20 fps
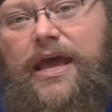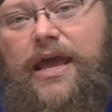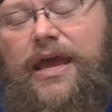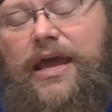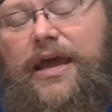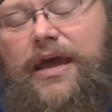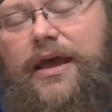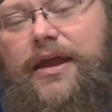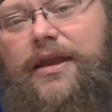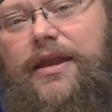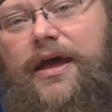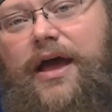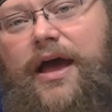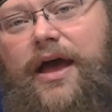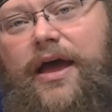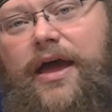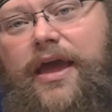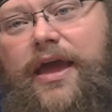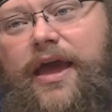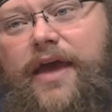and
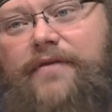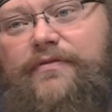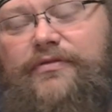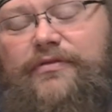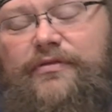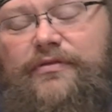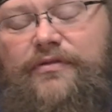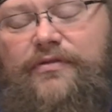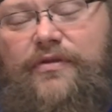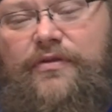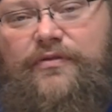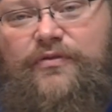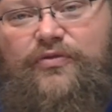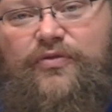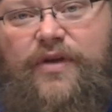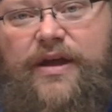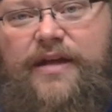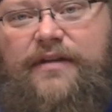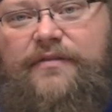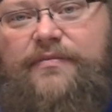I have sort of
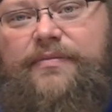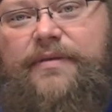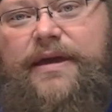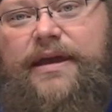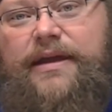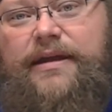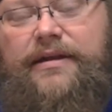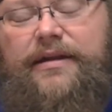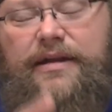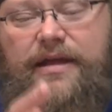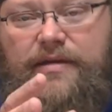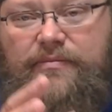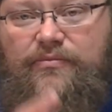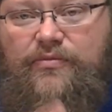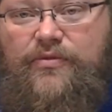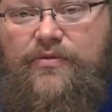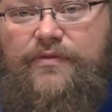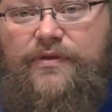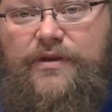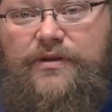transplanted it, and I've
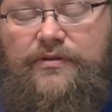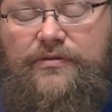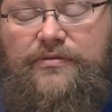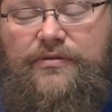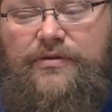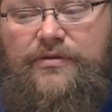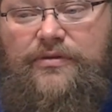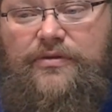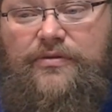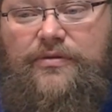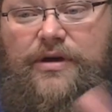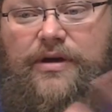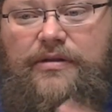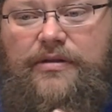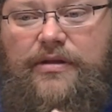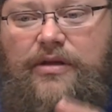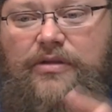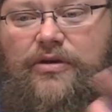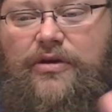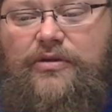moved it to
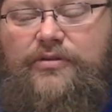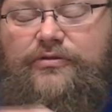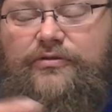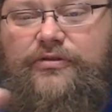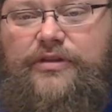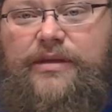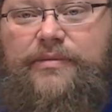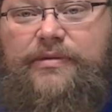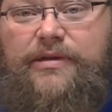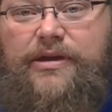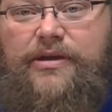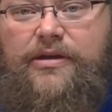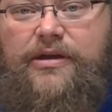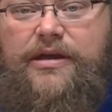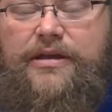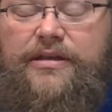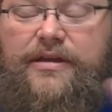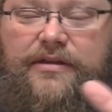a larger gaming area.